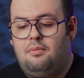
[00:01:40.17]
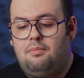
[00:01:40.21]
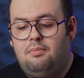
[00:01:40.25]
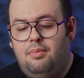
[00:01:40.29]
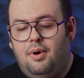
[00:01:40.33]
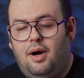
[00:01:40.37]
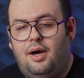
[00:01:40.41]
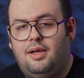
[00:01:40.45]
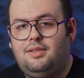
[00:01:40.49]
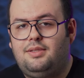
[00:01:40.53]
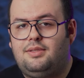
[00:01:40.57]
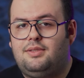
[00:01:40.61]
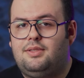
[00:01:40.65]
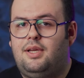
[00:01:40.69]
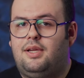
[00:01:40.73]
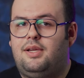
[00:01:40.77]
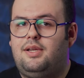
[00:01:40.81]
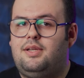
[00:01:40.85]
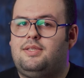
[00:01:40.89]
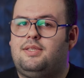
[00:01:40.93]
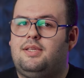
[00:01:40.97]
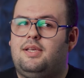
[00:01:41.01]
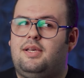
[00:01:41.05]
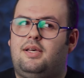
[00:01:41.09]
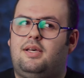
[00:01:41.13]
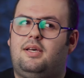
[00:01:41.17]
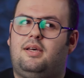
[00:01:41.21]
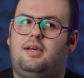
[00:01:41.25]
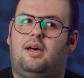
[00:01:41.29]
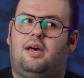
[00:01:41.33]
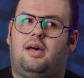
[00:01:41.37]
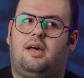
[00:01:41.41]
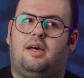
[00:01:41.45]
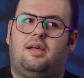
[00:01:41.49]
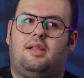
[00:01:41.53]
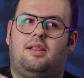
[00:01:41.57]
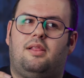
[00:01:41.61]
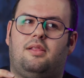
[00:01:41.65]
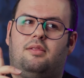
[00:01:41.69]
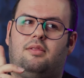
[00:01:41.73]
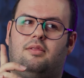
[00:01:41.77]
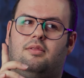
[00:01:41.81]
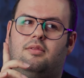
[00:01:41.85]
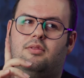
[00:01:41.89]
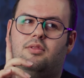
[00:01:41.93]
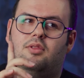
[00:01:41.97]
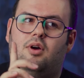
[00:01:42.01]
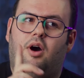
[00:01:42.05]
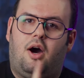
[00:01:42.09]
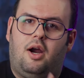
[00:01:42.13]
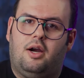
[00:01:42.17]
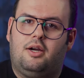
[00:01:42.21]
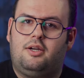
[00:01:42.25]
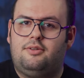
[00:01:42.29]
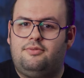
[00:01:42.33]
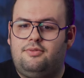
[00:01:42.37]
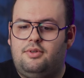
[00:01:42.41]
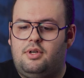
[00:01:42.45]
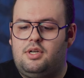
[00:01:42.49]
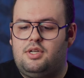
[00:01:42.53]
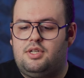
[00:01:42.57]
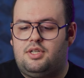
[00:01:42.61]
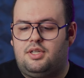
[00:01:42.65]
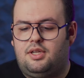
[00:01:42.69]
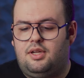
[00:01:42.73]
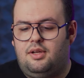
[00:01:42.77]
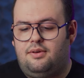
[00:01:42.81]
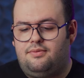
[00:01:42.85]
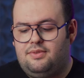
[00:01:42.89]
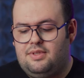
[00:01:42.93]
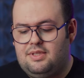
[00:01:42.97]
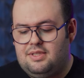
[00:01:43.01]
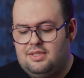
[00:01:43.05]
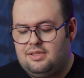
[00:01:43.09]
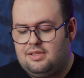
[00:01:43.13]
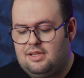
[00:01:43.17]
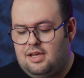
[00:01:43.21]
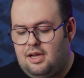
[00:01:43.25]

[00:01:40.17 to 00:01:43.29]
But there is a dark version of this